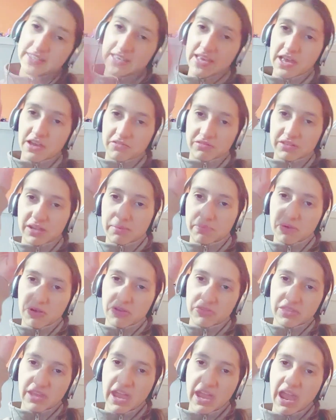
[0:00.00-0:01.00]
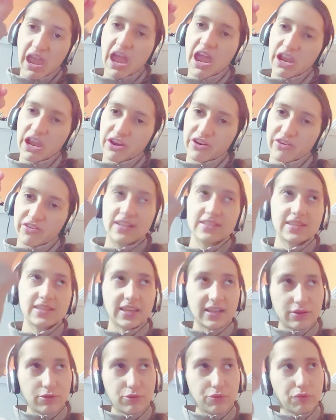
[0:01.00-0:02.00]
held up on the hanger. It's
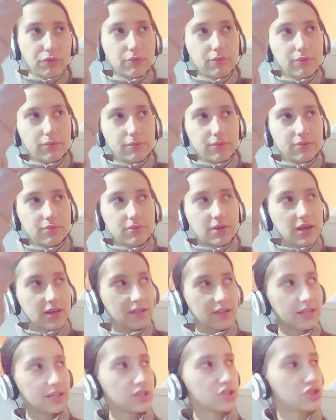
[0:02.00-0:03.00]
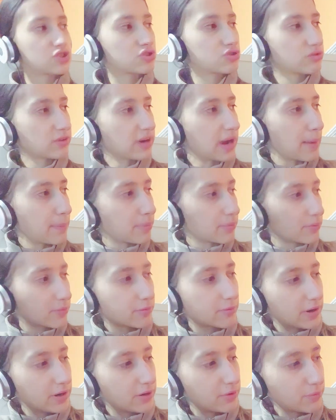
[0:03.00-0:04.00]
like kind of like a strap
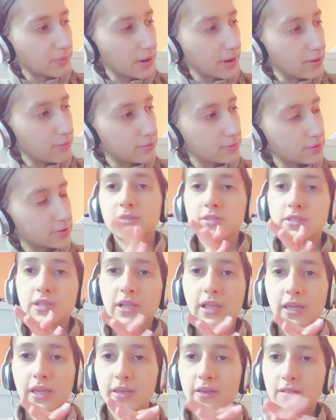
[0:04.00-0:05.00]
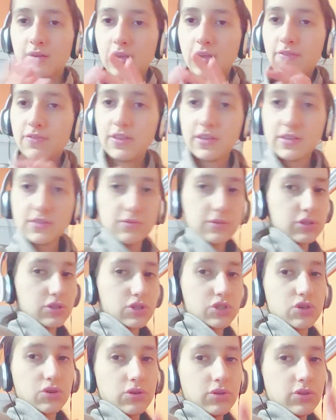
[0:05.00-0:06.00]
right around. So like if this was your
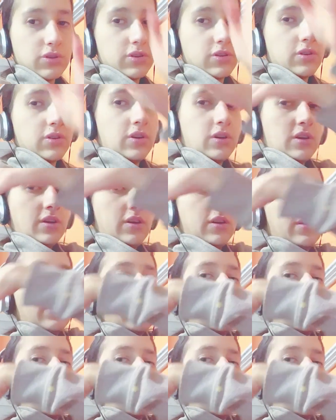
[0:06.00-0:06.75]
shoulder, the